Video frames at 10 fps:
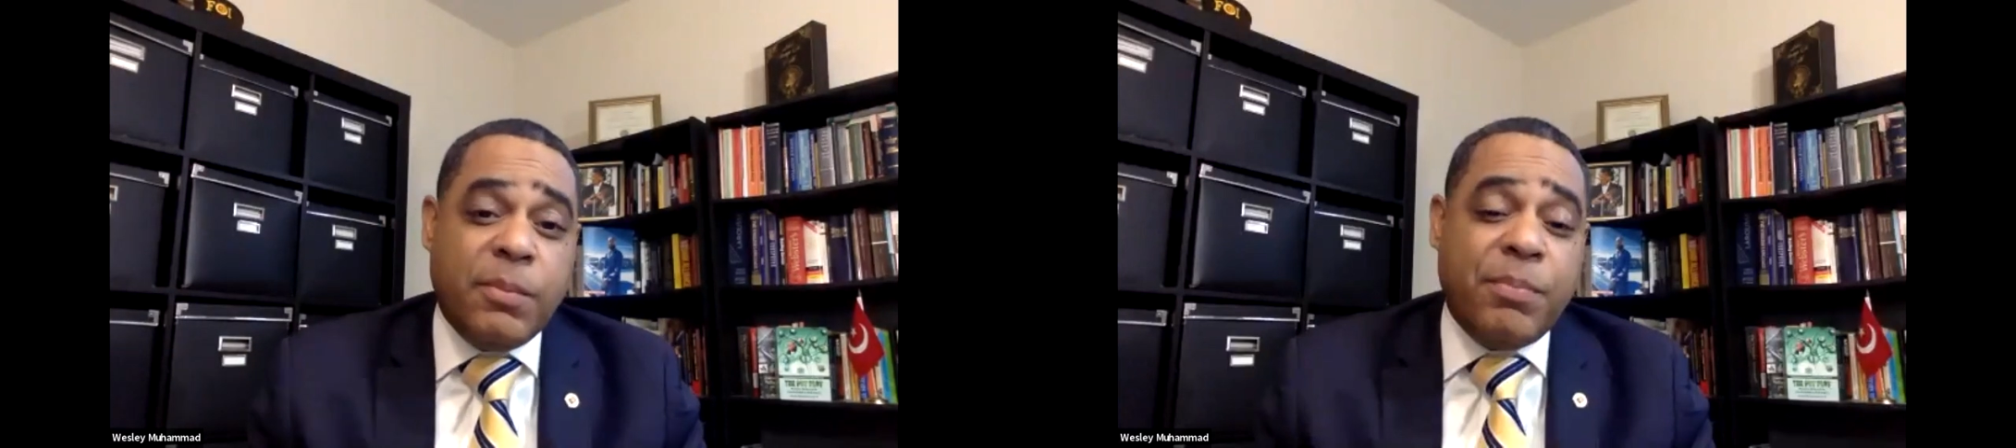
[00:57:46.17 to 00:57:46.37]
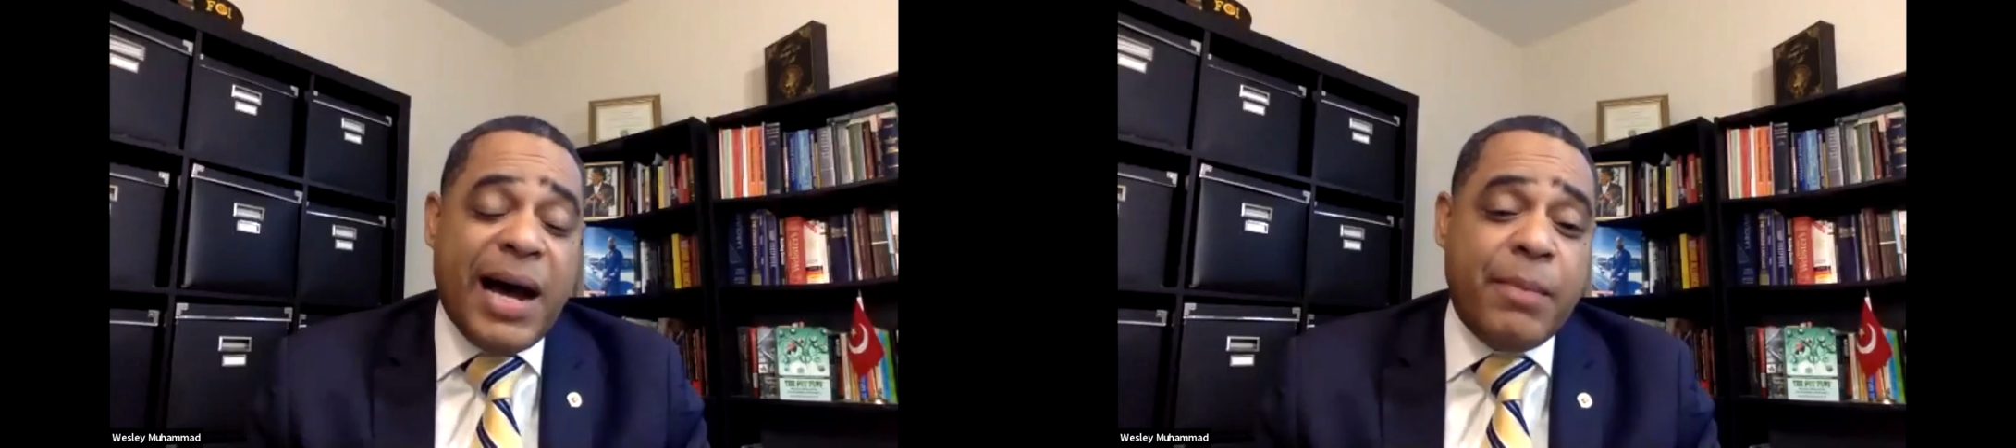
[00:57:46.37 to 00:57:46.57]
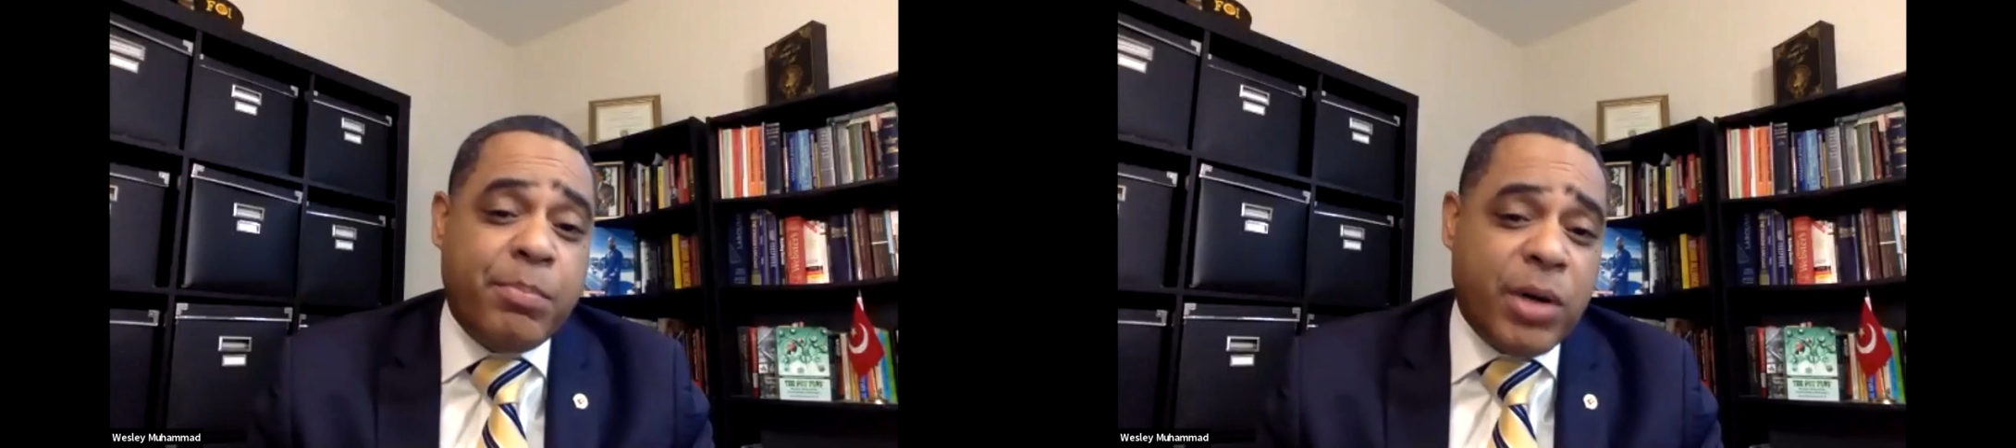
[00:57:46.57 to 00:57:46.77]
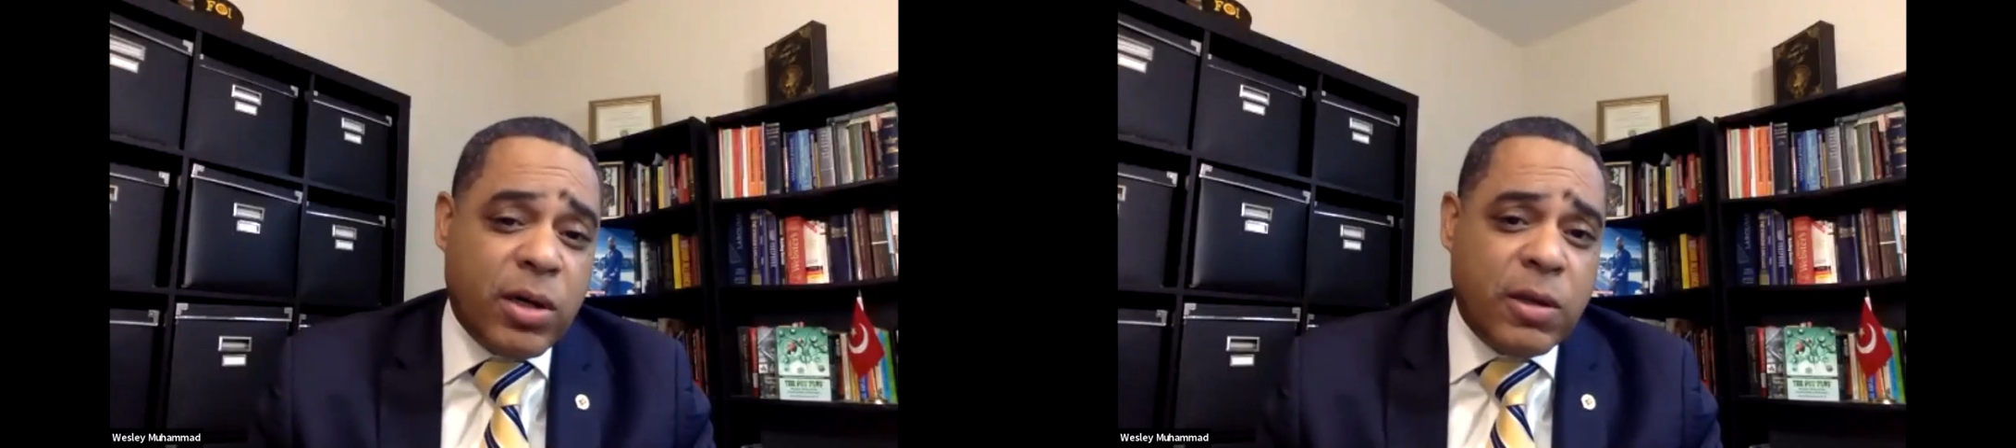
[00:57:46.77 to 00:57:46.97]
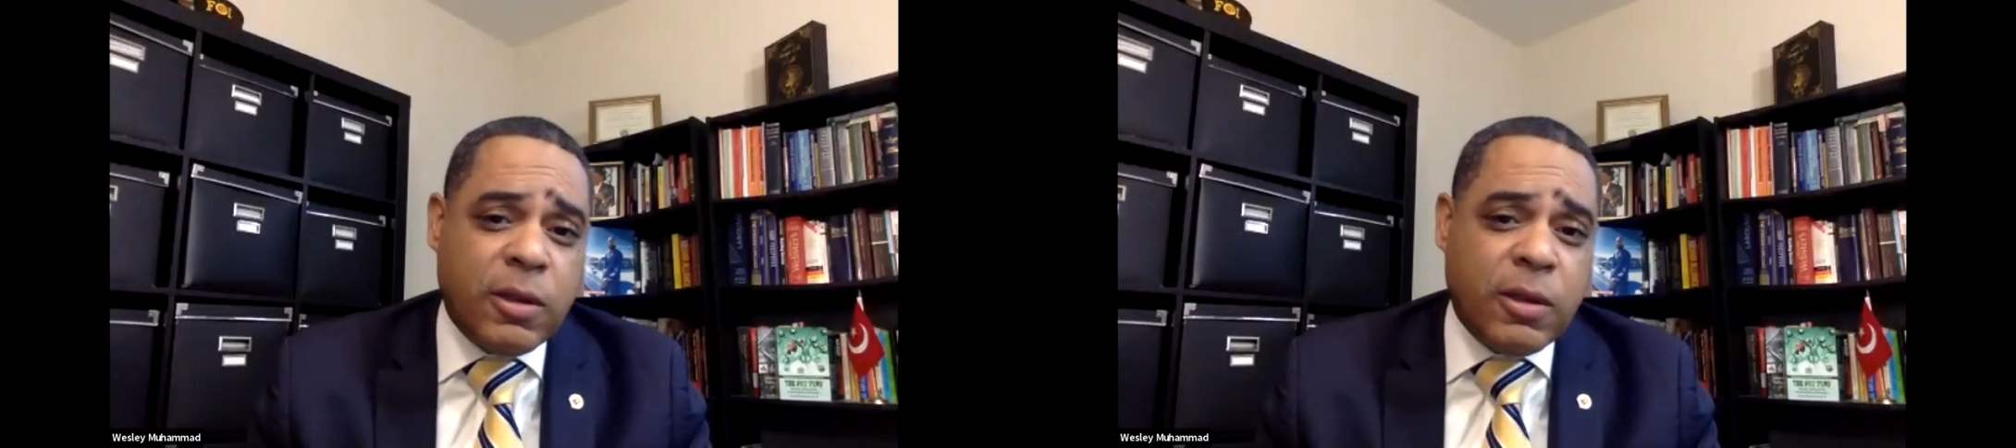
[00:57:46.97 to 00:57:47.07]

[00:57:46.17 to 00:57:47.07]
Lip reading: by birth.